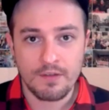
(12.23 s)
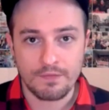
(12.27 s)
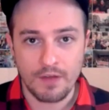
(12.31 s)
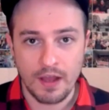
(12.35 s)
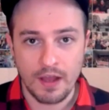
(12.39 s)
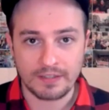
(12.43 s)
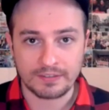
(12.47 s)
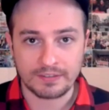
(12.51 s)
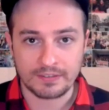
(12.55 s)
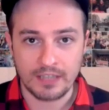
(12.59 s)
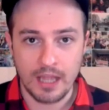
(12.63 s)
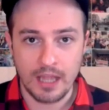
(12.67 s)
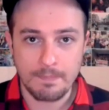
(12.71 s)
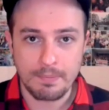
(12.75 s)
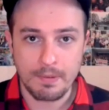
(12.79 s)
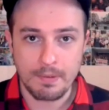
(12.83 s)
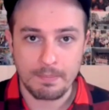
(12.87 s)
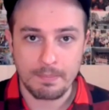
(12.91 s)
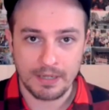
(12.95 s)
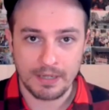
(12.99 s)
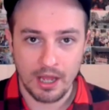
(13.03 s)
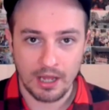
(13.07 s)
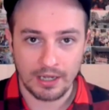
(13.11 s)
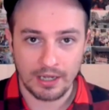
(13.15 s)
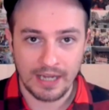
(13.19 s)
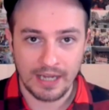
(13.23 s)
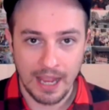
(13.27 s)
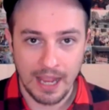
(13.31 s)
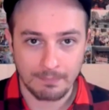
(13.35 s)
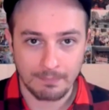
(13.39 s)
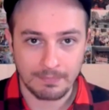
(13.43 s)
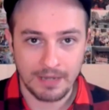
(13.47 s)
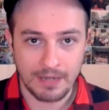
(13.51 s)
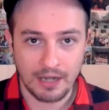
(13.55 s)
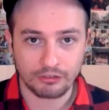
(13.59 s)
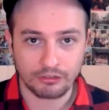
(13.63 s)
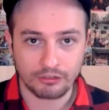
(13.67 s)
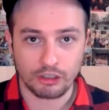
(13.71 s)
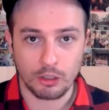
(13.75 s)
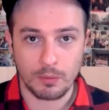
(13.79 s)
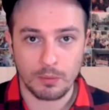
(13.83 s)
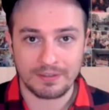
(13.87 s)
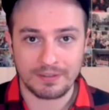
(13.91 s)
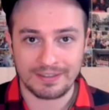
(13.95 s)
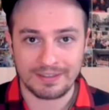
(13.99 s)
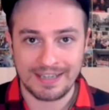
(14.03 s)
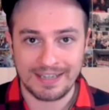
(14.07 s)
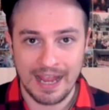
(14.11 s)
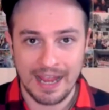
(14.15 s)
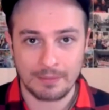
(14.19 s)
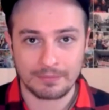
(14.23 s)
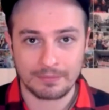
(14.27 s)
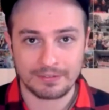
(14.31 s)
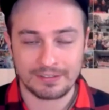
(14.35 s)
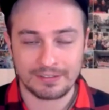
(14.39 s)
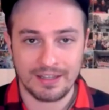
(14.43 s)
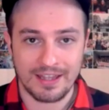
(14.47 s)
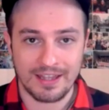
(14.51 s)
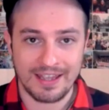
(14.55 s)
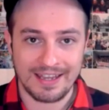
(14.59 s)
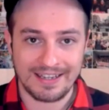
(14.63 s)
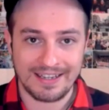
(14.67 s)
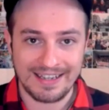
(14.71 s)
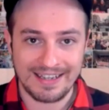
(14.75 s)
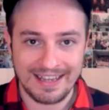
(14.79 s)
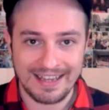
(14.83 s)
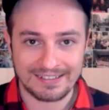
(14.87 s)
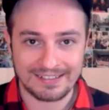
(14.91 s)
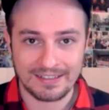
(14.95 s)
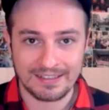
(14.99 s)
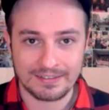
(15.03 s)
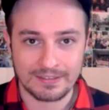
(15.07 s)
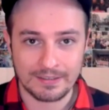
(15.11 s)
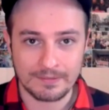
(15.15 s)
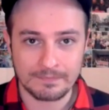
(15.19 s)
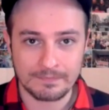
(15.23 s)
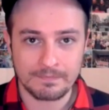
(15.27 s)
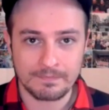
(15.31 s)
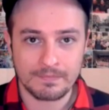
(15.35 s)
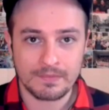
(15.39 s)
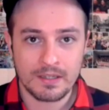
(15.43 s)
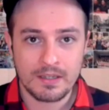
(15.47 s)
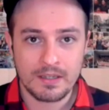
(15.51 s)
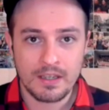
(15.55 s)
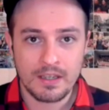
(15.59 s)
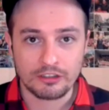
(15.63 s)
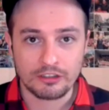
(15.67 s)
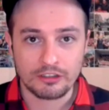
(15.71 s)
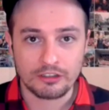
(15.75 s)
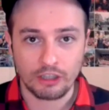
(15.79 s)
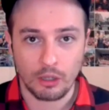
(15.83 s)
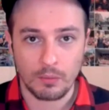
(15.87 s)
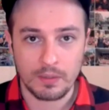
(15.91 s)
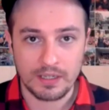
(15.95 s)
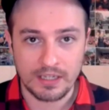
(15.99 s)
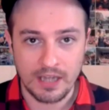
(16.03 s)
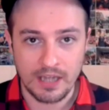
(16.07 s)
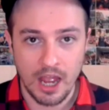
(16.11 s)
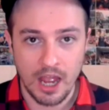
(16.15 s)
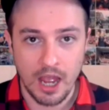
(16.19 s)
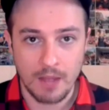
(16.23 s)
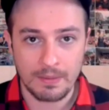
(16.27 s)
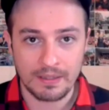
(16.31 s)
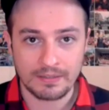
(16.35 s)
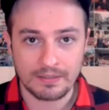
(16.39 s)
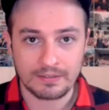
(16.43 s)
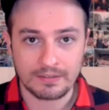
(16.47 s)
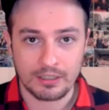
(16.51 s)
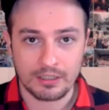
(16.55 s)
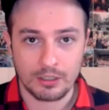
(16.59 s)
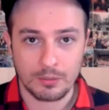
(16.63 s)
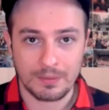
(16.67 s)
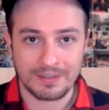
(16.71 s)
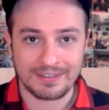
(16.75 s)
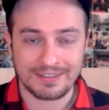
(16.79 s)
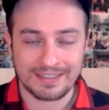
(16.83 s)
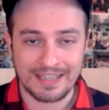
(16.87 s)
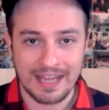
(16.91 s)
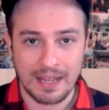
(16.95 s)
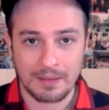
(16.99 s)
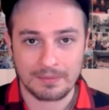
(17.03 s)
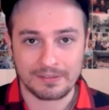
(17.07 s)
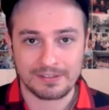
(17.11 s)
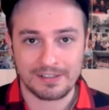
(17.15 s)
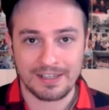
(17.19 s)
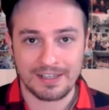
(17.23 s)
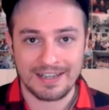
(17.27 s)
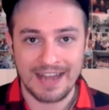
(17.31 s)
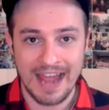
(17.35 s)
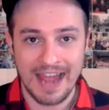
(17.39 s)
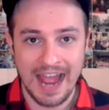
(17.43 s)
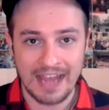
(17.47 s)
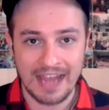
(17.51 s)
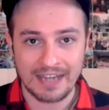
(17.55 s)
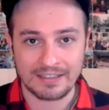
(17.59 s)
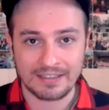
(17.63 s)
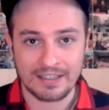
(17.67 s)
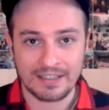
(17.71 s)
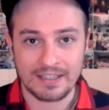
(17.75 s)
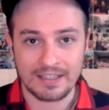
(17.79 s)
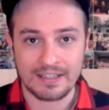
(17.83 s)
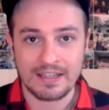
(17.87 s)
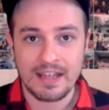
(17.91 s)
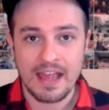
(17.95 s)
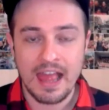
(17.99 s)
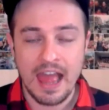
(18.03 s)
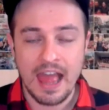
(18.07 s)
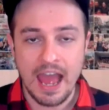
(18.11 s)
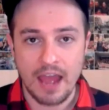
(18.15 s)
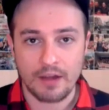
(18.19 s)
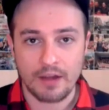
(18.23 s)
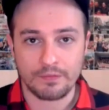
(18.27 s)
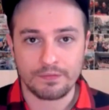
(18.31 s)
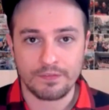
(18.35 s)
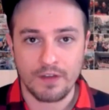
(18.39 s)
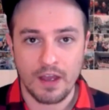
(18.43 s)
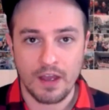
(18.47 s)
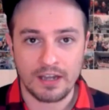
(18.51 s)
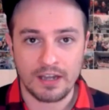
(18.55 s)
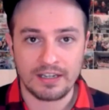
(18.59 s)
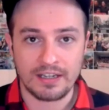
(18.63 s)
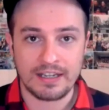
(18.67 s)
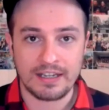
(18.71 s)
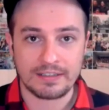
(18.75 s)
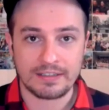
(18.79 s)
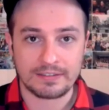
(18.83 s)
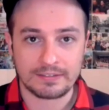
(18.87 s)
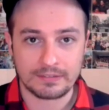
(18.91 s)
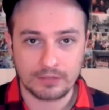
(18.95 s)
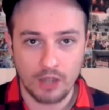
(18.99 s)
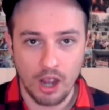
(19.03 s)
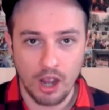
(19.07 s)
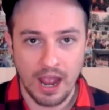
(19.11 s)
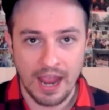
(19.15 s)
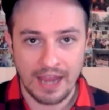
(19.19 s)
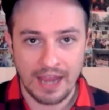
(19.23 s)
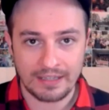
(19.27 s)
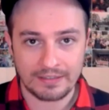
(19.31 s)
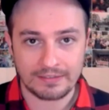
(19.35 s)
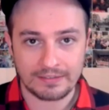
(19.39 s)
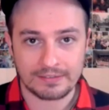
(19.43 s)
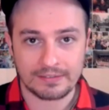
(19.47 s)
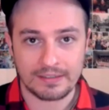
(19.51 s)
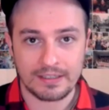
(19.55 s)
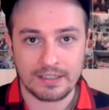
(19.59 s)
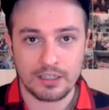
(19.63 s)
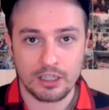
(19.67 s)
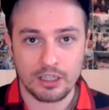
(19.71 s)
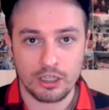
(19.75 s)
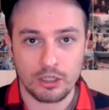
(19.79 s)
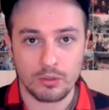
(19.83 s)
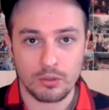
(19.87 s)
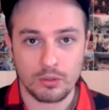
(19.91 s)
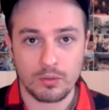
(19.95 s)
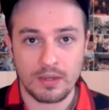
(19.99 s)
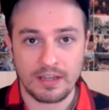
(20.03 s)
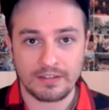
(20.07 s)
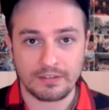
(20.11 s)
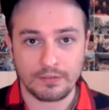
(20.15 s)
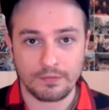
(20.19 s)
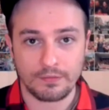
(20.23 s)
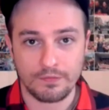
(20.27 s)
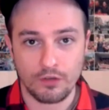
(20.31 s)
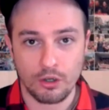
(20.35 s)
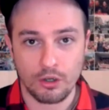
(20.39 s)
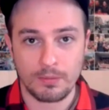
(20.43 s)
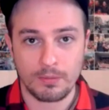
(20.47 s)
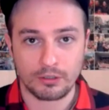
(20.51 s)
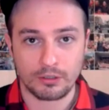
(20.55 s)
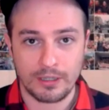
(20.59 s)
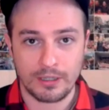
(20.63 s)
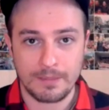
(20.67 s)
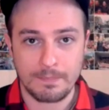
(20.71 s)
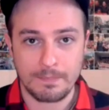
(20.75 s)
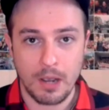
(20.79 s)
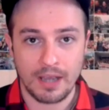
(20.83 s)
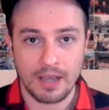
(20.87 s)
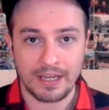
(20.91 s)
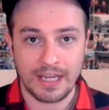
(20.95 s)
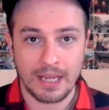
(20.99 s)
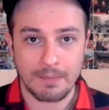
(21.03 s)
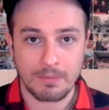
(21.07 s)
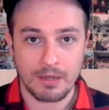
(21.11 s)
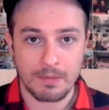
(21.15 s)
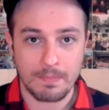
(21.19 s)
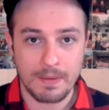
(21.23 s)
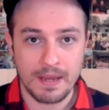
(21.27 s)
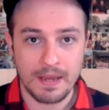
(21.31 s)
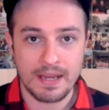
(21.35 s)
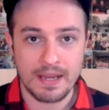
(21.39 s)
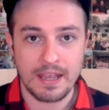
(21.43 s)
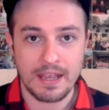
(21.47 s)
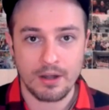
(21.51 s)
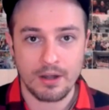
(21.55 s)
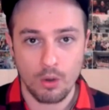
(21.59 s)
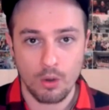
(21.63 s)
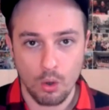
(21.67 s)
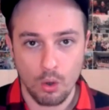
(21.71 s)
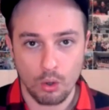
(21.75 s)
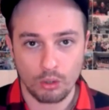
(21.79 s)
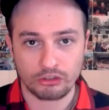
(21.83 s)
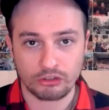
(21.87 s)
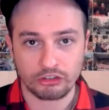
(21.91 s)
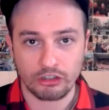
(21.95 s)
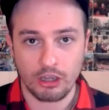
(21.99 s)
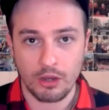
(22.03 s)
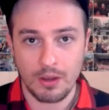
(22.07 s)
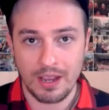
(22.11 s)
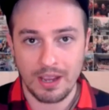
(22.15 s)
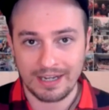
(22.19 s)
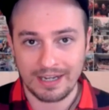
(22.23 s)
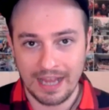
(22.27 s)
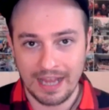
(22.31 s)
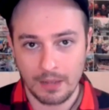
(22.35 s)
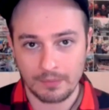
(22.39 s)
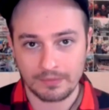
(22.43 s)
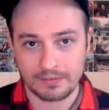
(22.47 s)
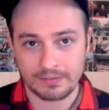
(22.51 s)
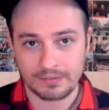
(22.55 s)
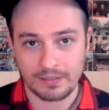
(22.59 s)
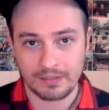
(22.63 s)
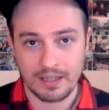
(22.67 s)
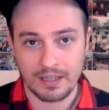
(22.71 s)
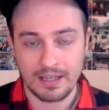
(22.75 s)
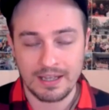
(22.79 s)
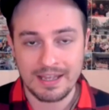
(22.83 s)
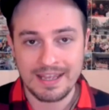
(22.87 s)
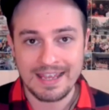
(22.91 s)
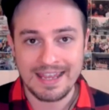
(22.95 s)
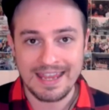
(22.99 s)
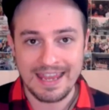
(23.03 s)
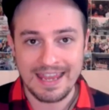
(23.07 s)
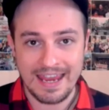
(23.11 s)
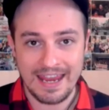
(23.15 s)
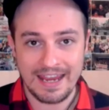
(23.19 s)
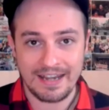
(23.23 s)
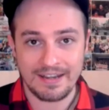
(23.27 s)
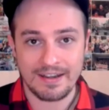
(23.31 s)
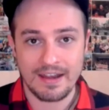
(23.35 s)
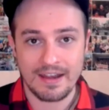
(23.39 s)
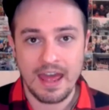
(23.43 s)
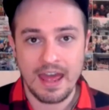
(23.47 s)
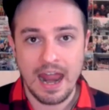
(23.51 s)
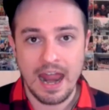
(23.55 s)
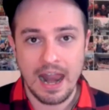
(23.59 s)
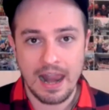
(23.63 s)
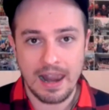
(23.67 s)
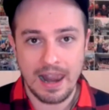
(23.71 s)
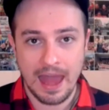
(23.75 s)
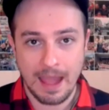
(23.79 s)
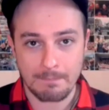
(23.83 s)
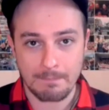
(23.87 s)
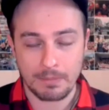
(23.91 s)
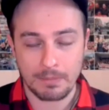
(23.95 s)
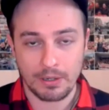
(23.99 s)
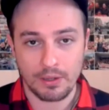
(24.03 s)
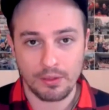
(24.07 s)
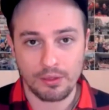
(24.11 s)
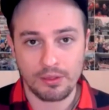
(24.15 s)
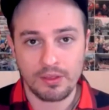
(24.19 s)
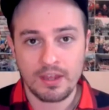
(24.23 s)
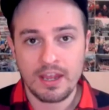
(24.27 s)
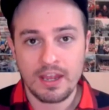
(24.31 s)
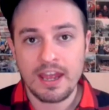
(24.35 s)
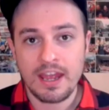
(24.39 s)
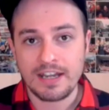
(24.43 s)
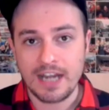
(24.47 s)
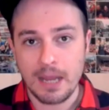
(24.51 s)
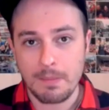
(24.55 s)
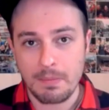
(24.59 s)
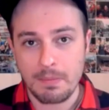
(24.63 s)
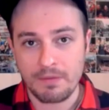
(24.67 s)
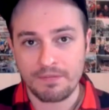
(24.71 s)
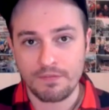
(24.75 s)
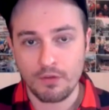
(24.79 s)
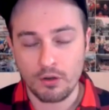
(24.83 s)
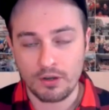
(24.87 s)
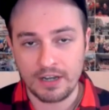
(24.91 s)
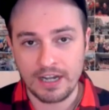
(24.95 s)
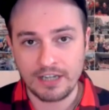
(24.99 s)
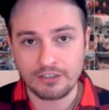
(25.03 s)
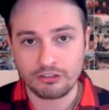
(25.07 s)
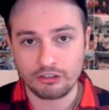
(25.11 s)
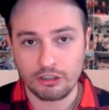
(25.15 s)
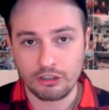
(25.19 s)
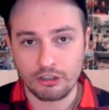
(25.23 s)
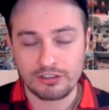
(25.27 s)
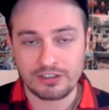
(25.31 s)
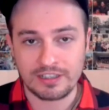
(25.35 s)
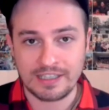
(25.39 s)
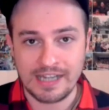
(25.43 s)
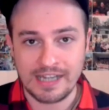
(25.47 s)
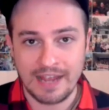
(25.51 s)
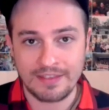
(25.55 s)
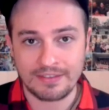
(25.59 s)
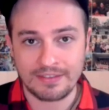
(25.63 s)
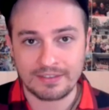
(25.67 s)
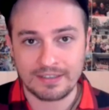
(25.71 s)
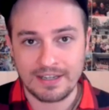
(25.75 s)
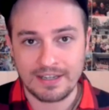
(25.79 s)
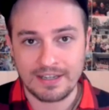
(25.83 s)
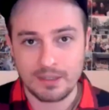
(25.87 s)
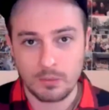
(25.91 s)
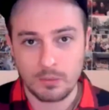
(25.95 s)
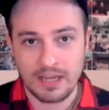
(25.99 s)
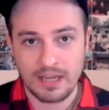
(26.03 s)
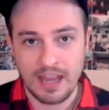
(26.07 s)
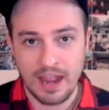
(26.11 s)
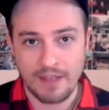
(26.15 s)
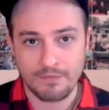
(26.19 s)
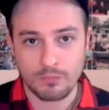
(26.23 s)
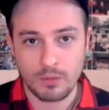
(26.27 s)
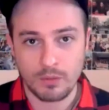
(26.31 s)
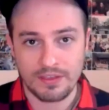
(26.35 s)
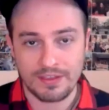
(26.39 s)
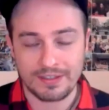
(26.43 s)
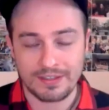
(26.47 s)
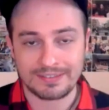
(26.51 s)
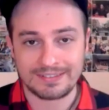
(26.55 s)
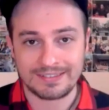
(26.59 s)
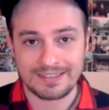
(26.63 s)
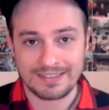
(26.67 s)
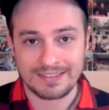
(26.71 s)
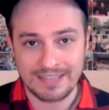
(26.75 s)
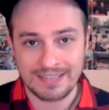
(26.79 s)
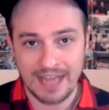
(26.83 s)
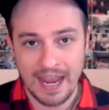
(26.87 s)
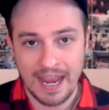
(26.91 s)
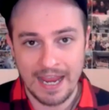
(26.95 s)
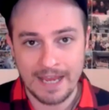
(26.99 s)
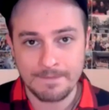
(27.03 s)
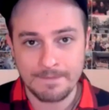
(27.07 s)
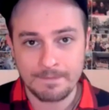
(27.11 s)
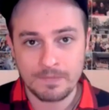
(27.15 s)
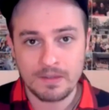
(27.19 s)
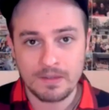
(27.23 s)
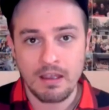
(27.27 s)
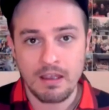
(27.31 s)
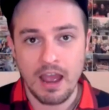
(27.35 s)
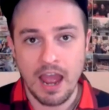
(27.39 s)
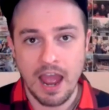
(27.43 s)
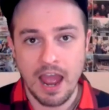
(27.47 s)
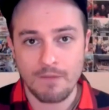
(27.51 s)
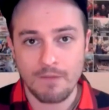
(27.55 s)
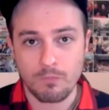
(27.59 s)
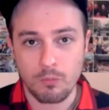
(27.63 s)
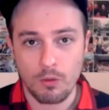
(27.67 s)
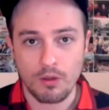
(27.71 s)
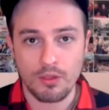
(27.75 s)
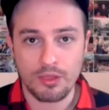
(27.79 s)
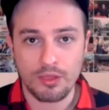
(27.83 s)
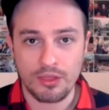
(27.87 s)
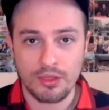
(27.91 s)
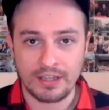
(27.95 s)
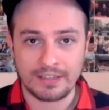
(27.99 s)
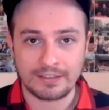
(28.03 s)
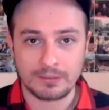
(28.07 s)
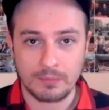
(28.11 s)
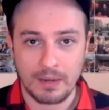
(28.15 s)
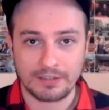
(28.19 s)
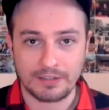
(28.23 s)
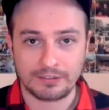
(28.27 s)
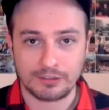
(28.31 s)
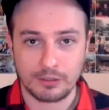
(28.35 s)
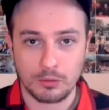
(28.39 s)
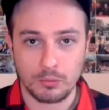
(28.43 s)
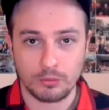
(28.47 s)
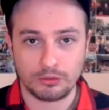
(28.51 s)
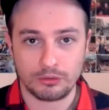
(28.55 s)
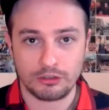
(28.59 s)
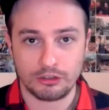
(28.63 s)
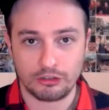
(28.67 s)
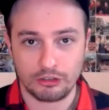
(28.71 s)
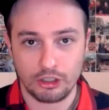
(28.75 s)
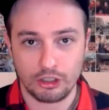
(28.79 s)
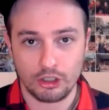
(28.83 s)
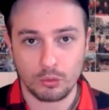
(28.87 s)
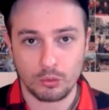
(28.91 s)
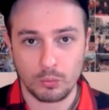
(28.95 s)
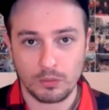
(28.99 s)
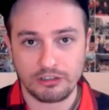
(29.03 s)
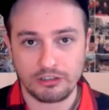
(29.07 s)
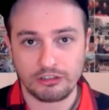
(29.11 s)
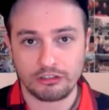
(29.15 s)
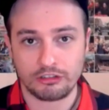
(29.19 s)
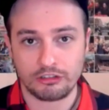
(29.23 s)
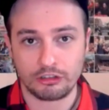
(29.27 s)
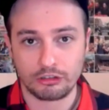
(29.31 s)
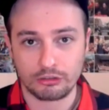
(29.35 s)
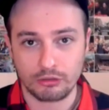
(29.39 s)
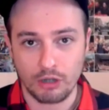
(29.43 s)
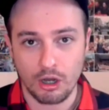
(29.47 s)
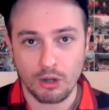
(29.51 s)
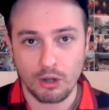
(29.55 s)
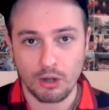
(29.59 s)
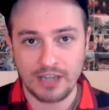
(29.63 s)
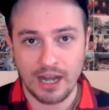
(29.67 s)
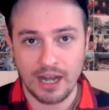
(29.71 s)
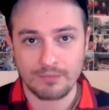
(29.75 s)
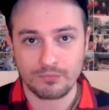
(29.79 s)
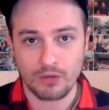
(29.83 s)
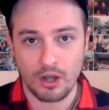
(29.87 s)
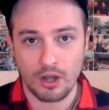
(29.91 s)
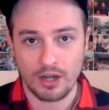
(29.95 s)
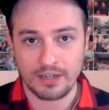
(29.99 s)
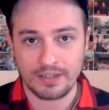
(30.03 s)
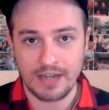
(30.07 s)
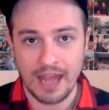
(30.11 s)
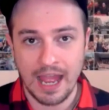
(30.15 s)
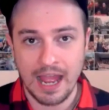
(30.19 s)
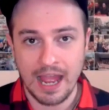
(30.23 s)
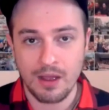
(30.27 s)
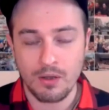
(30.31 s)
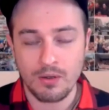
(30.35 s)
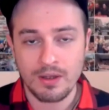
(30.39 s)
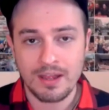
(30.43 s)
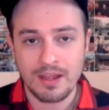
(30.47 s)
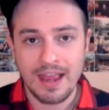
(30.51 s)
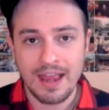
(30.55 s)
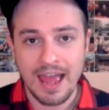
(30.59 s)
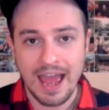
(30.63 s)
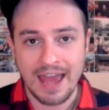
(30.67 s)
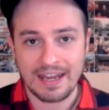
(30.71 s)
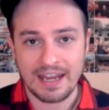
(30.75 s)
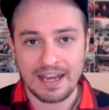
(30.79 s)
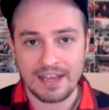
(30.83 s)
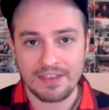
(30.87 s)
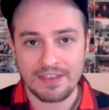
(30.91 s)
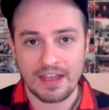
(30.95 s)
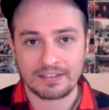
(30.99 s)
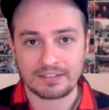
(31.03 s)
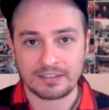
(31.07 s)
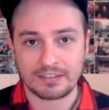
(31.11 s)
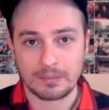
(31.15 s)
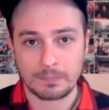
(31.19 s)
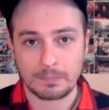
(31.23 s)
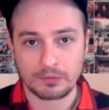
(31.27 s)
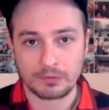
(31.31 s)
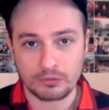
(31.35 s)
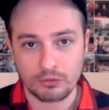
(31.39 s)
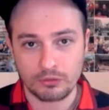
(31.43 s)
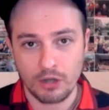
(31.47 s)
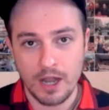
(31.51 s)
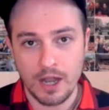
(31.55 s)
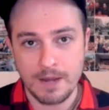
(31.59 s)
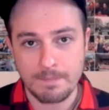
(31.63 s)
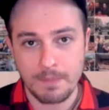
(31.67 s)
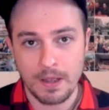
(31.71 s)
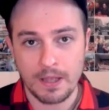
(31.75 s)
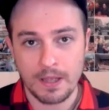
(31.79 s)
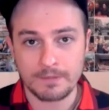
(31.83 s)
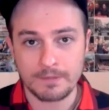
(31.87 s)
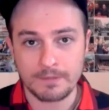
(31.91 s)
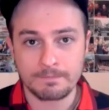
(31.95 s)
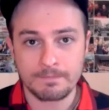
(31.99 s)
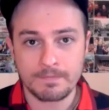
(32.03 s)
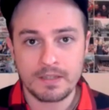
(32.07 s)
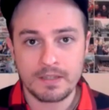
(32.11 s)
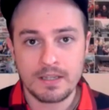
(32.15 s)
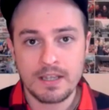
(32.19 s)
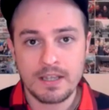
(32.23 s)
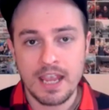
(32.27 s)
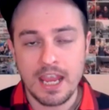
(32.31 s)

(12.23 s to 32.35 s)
First up, Banali Hamdash, who is a councillor in Islington, Zoe Garbutt, who is a councillor in Hackney, and finally, Scott Ainslie, who is a former Green Party MEP and also a councillor in Lambeth. Now, before I introduce the candidate that we have with us today, I have one thing to ask you all to do, which is to scroll down right now and hit that subscribe button.